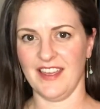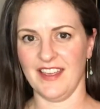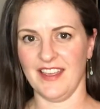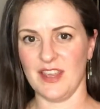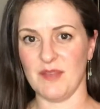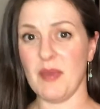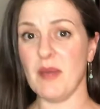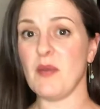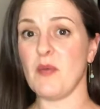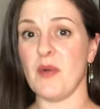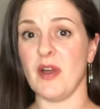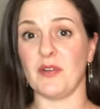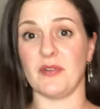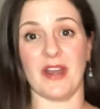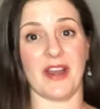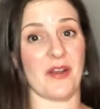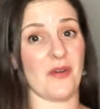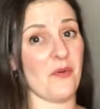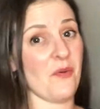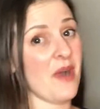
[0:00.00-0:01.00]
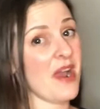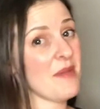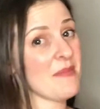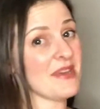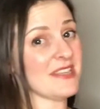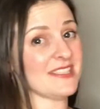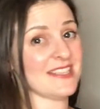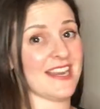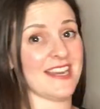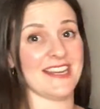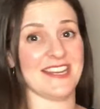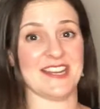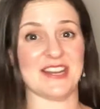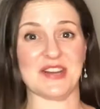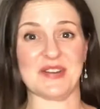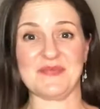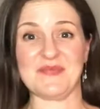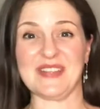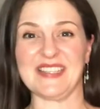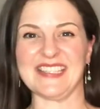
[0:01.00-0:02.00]
You might be wondering, why am I standing
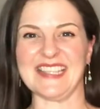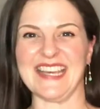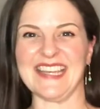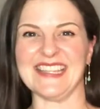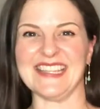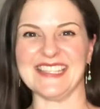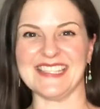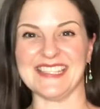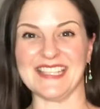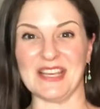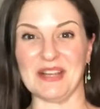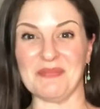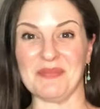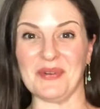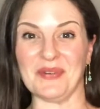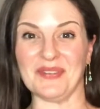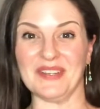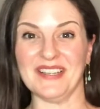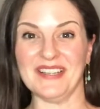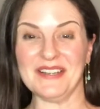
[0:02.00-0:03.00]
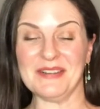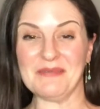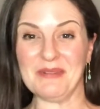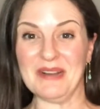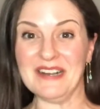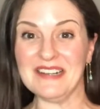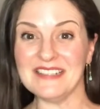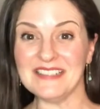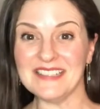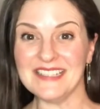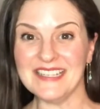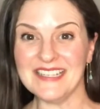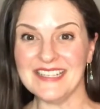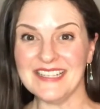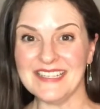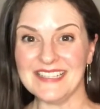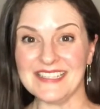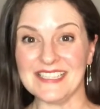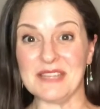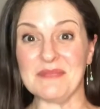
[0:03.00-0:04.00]
here beside this sailboat? Well,
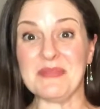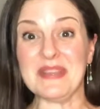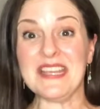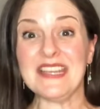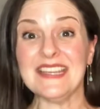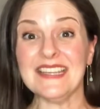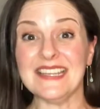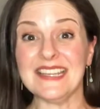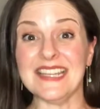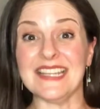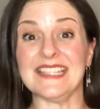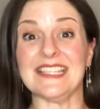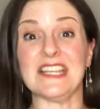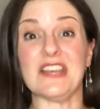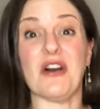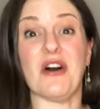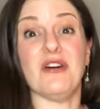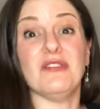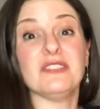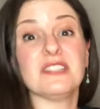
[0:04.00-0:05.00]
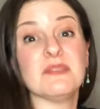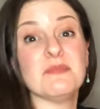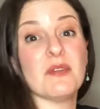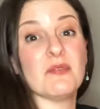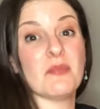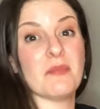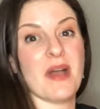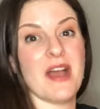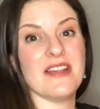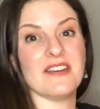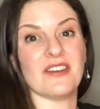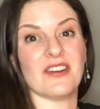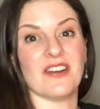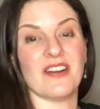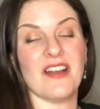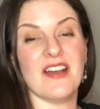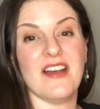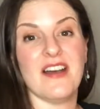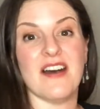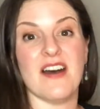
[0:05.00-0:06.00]
to me, it's the ultimate reminder
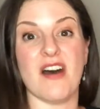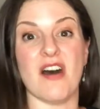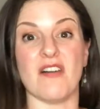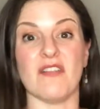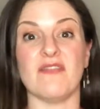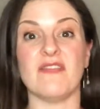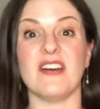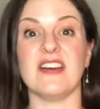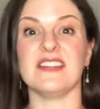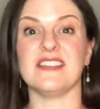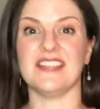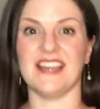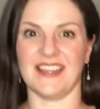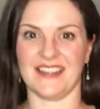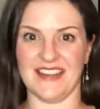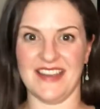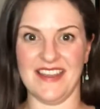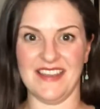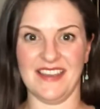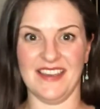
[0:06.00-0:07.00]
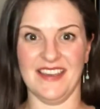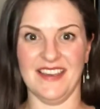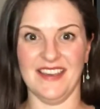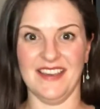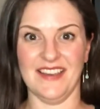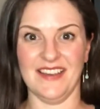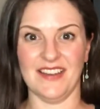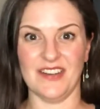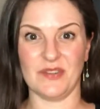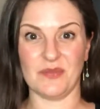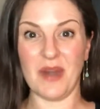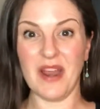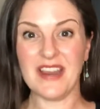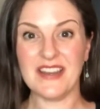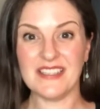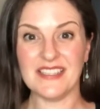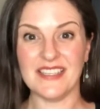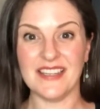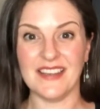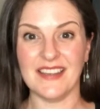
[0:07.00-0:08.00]
of technique,
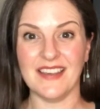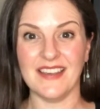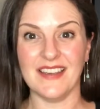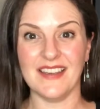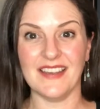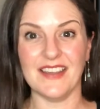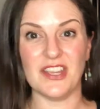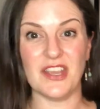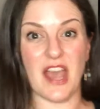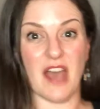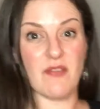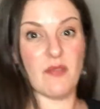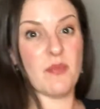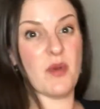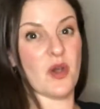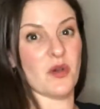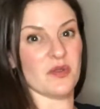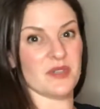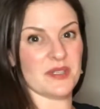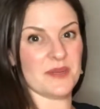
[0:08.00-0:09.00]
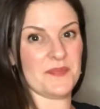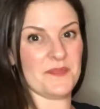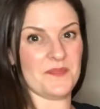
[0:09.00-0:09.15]
right? You have a boat,